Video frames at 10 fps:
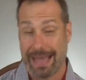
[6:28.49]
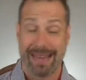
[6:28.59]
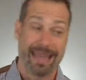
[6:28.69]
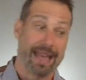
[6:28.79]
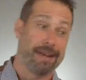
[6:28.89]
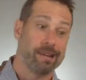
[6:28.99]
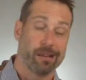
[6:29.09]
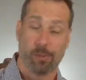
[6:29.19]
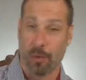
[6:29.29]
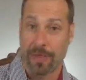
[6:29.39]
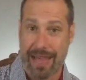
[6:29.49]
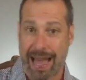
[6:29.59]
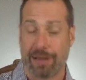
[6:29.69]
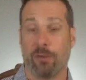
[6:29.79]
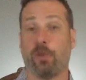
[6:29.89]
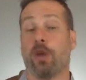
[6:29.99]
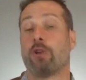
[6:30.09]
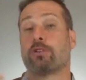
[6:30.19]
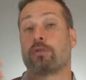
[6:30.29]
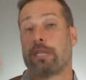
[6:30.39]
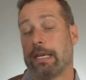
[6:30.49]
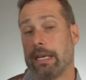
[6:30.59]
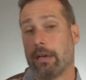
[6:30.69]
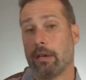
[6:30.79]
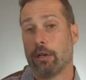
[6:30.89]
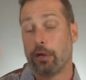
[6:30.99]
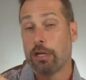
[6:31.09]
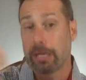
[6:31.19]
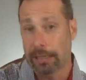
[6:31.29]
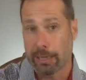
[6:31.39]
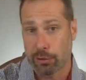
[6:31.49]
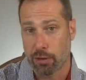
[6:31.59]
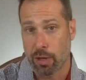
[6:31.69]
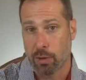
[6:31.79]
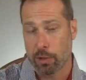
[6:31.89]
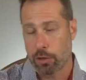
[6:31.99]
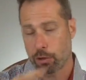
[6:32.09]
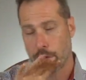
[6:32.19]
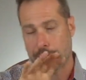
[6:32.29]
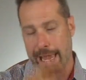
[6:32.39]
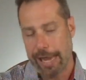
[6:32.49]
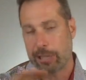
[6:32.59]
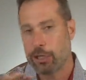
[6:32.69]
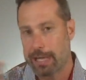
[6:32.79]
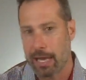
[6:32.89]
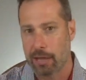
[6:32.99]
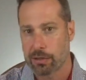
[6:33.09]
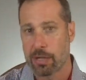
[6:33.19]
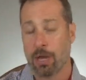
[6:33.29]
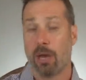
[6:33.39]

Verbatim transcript: And again, with that, we also see good cholesterol, which are your HDLs.